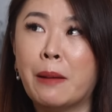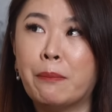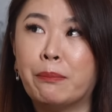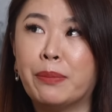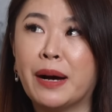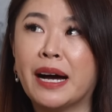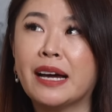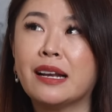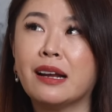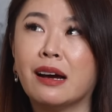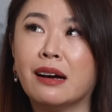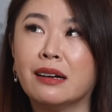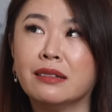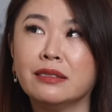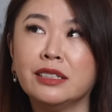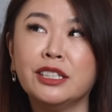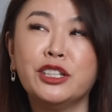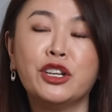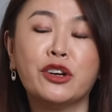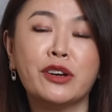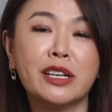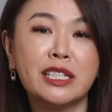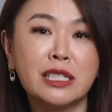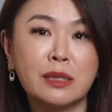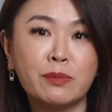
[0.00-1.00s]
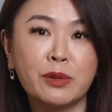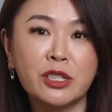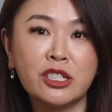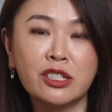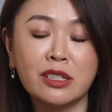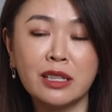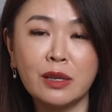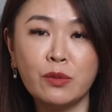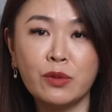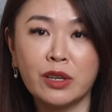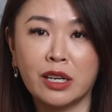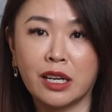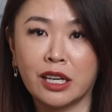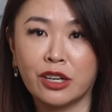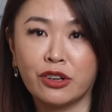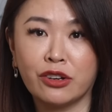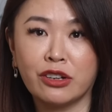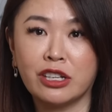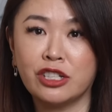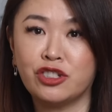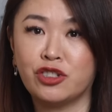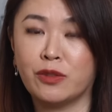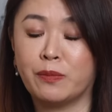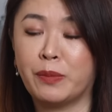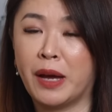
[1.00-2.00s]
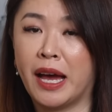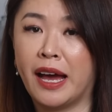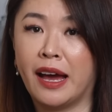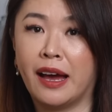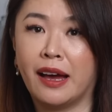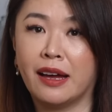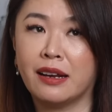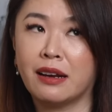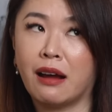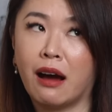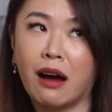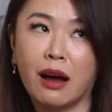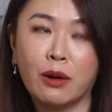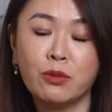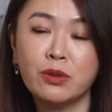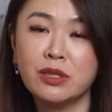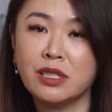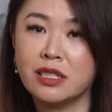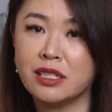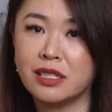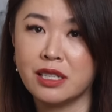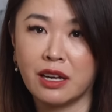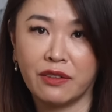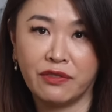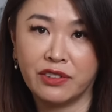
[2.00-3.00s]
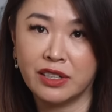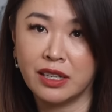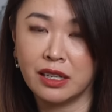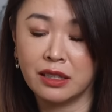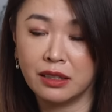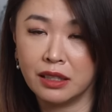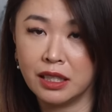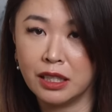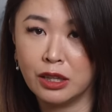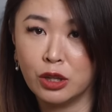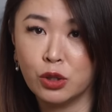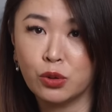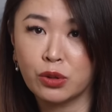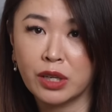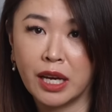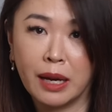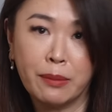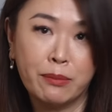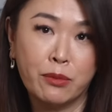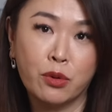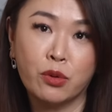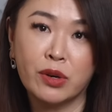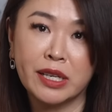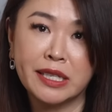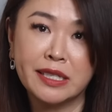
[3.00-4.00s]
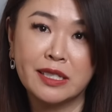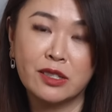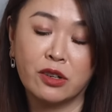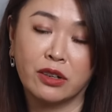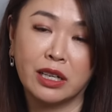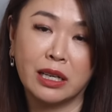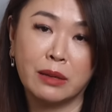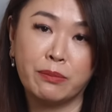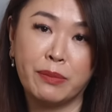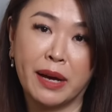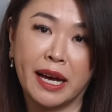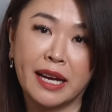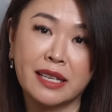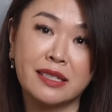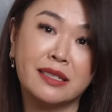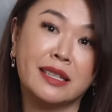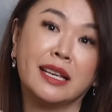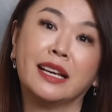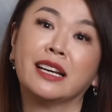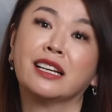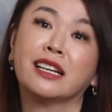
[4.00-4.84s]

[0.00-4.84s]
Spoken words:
but you know, especially when I go to Japan, I would definitely look at more exotic bags there